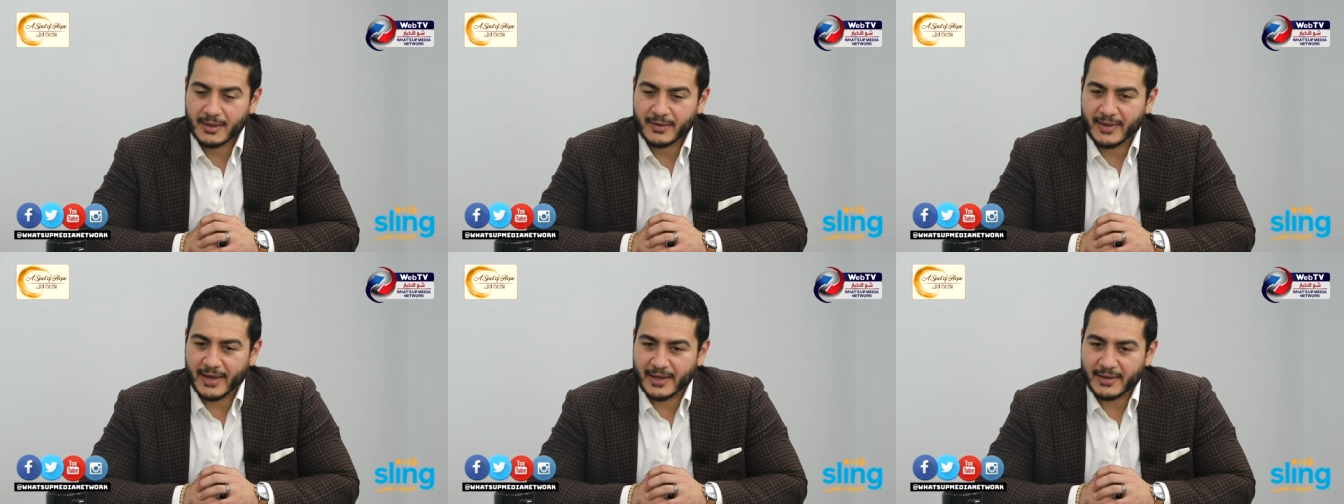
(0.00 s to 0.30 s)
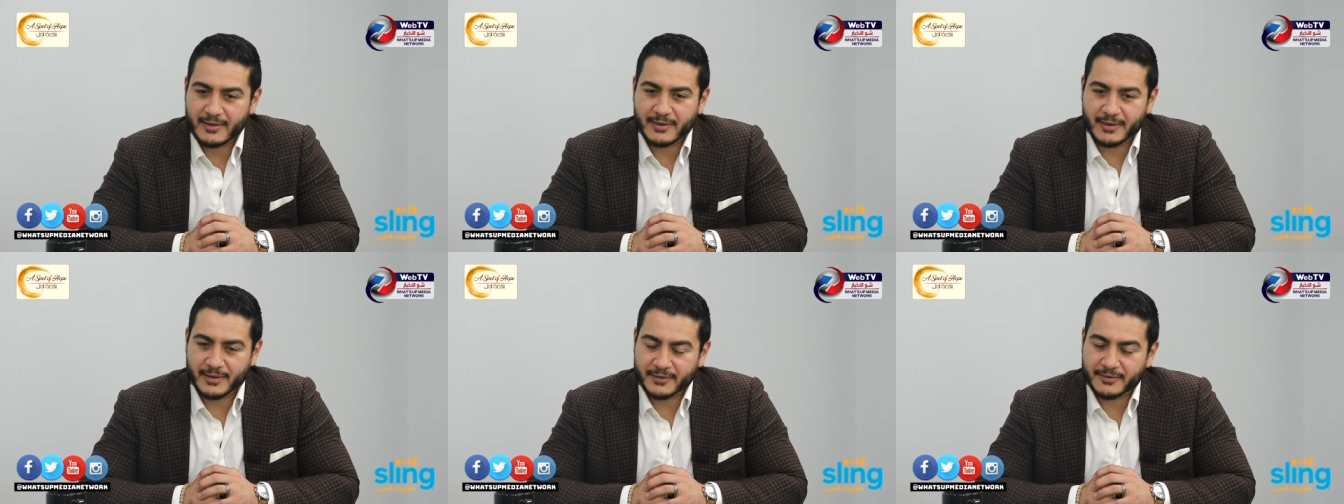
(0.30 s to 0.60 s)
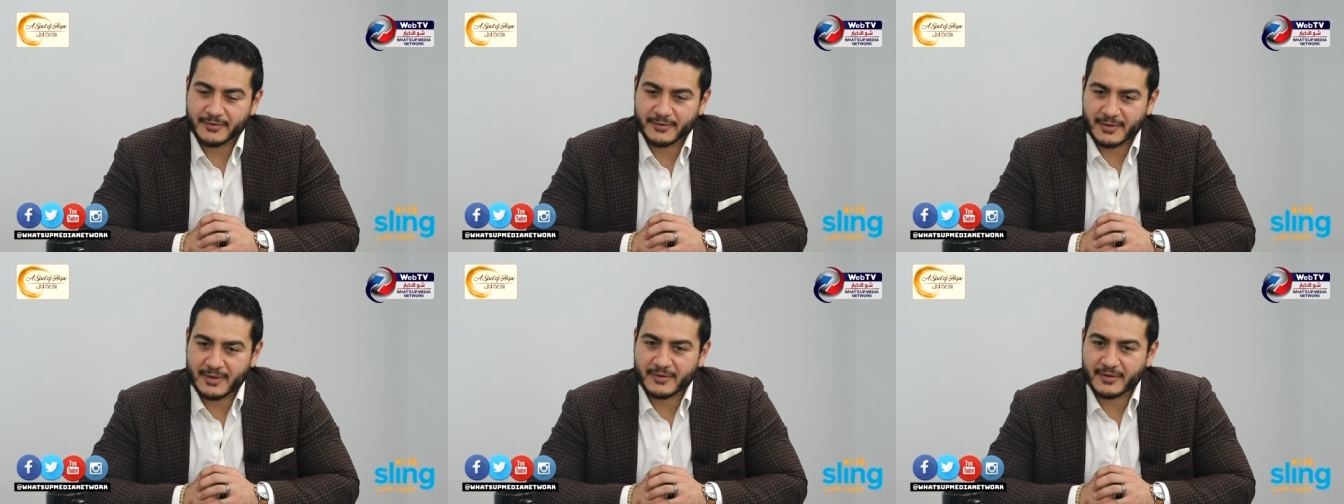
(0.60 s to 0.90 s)
that
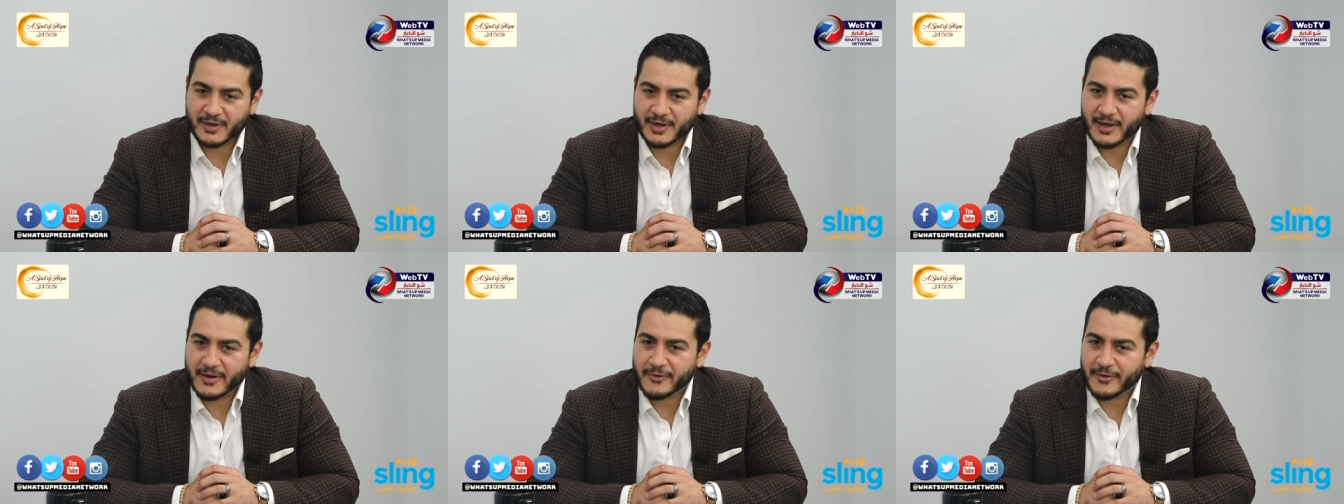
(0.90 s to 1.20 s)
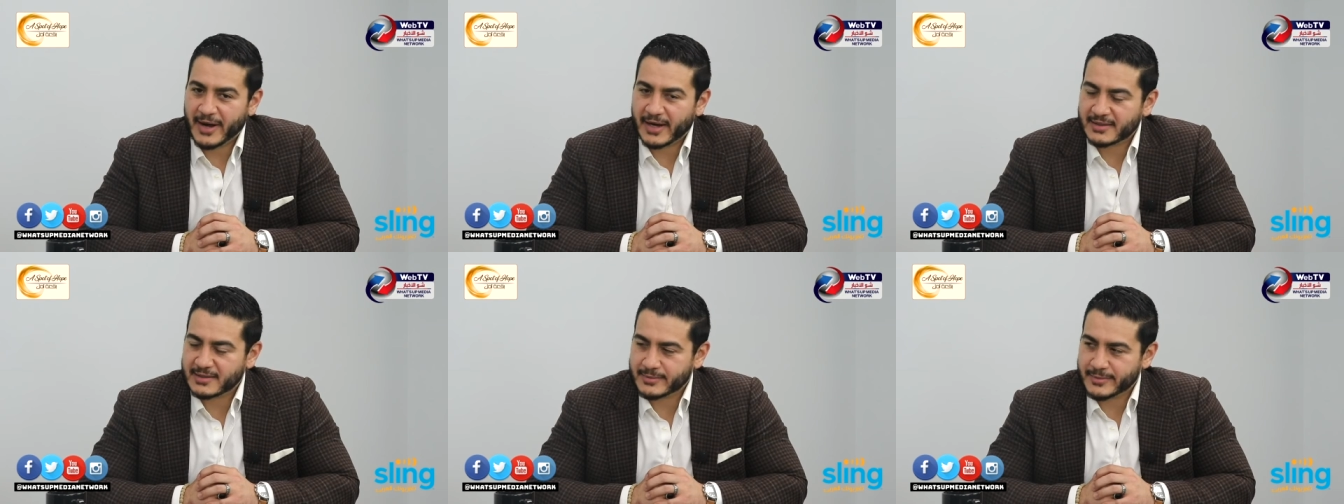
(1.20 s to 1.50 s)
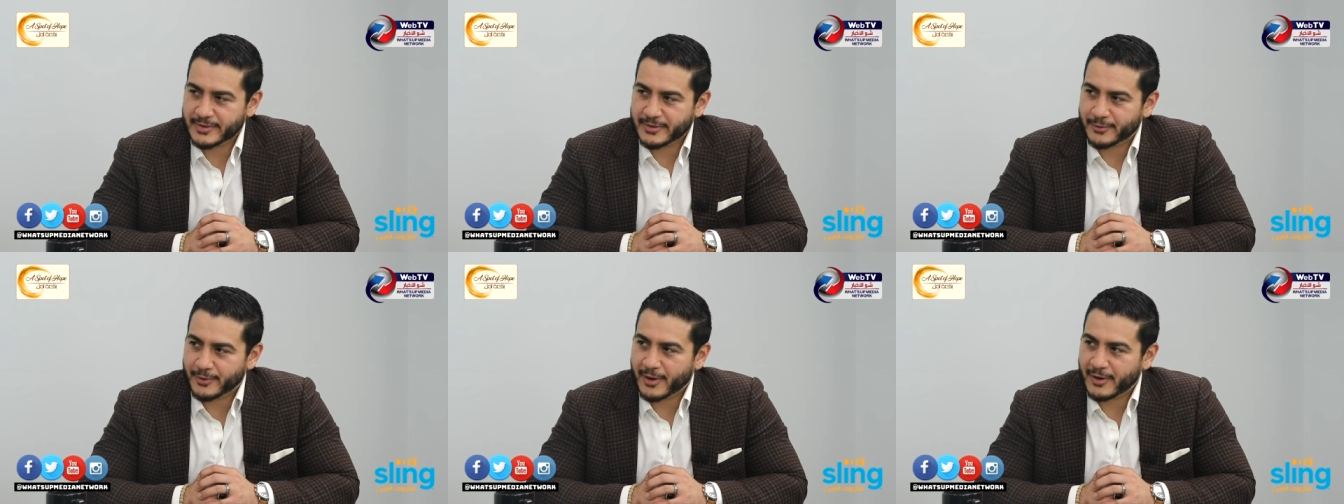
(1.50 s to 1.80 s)
it's going to attract
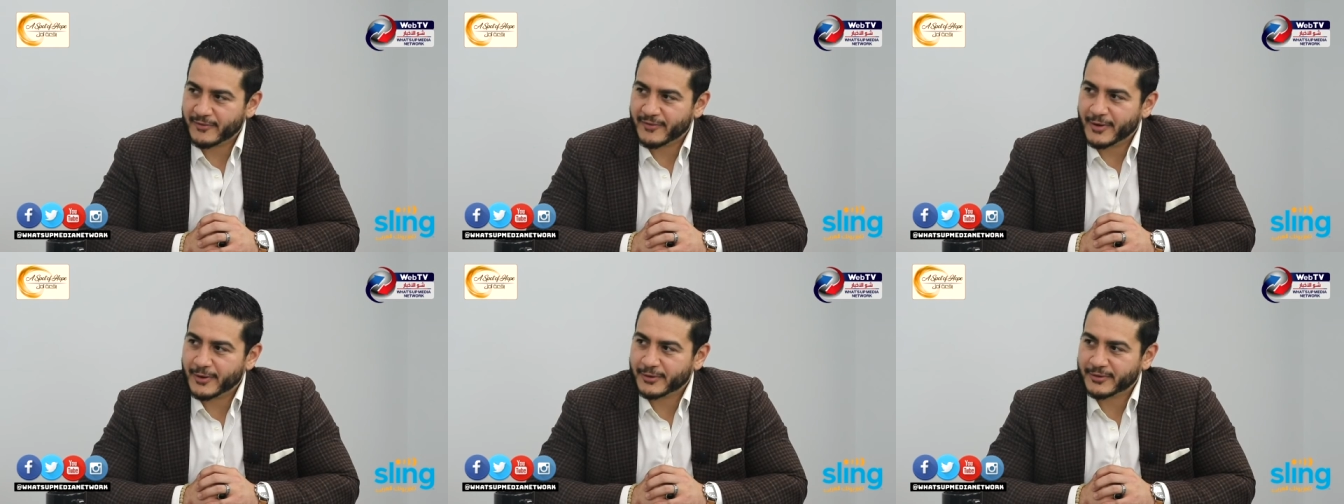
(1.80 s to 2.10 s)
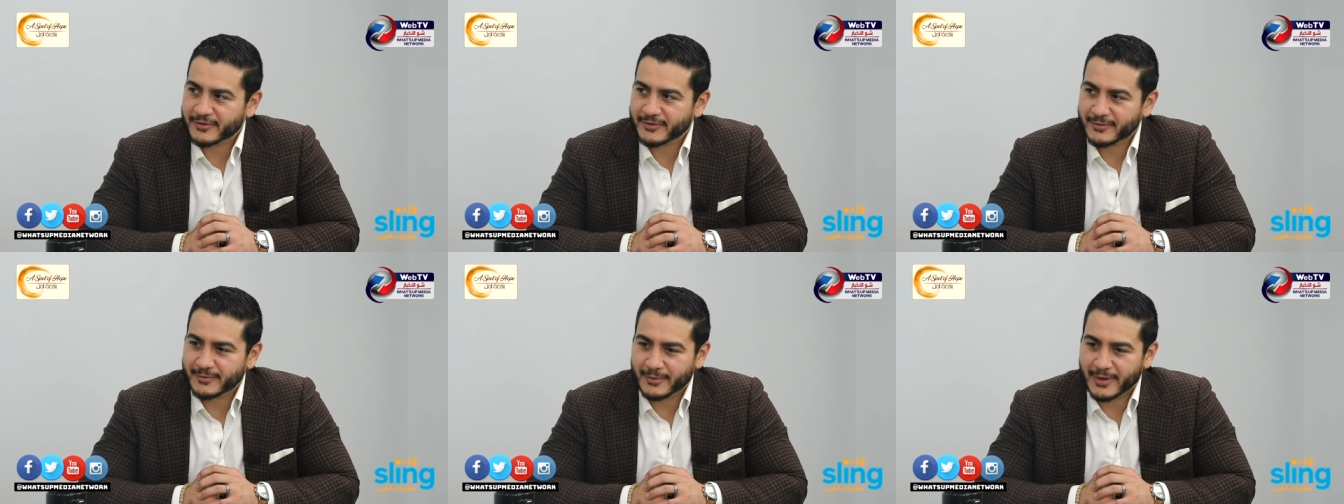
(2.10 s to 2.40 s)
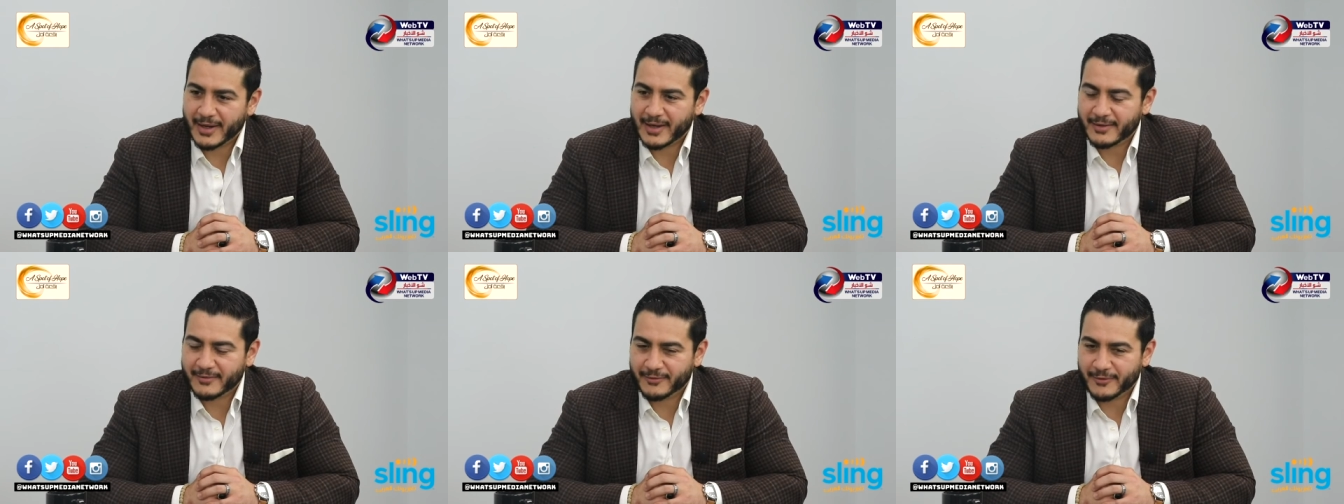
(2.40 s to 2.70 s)
some of the wrong folks, right?